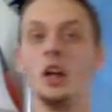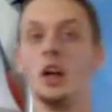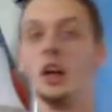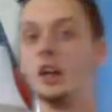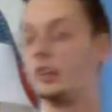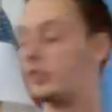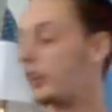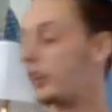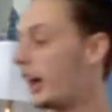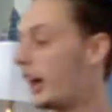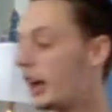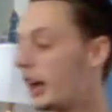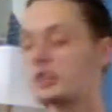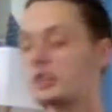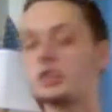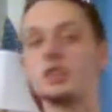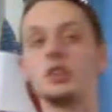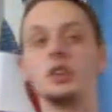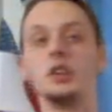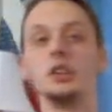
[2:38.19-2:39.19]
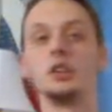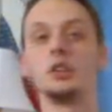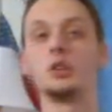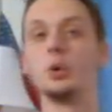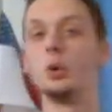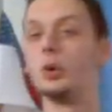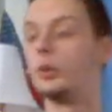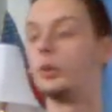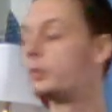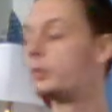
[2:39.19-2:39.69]
It's an excellent
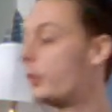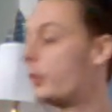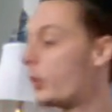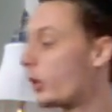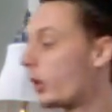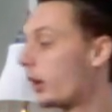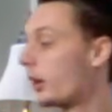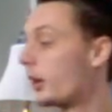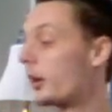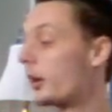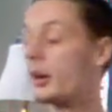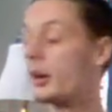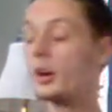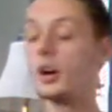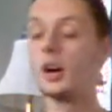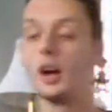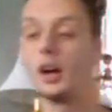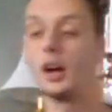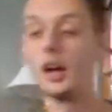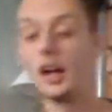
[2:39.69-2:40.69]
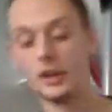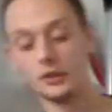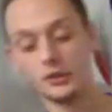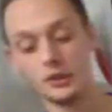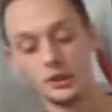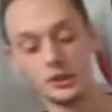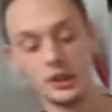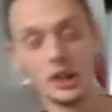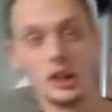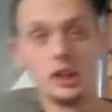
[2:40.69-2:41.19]
tool for House of
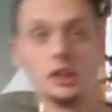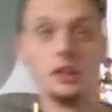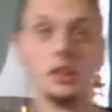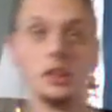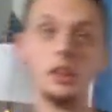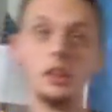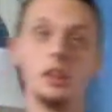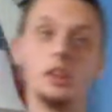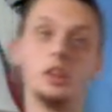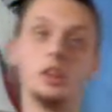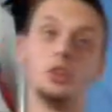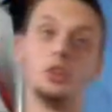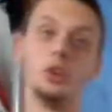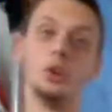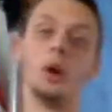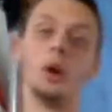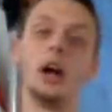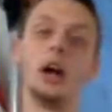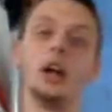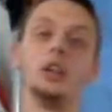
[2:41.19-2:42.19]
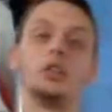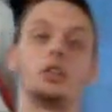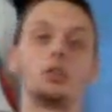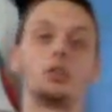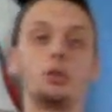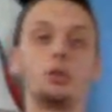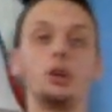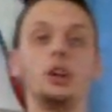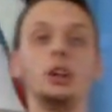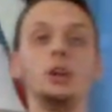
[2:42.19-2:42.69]
the Dead 2 and
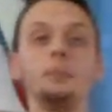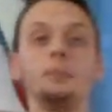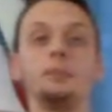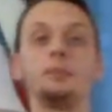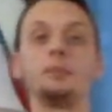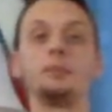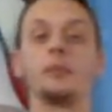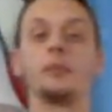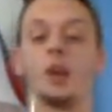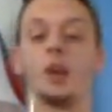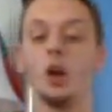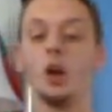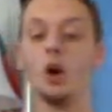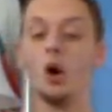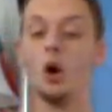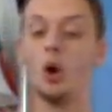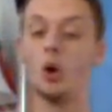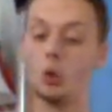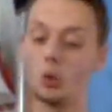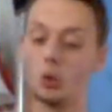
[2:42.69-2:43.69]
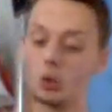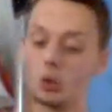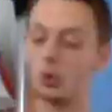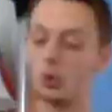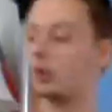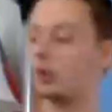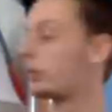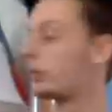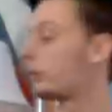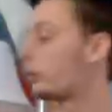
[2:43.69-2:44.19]
3,
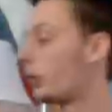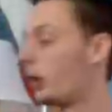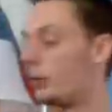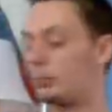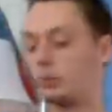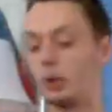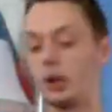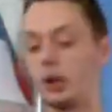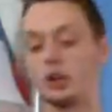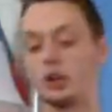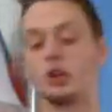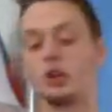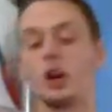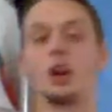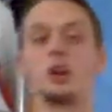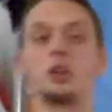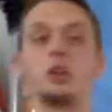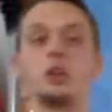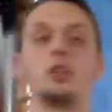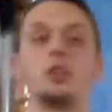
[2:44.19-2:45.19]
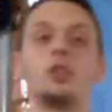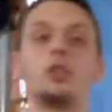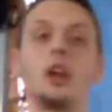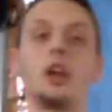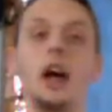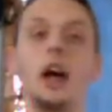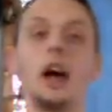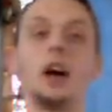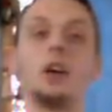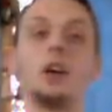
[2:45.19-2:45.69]
or for Umbrella Chronicles to
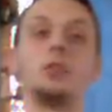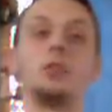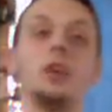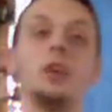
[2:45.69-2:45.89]
have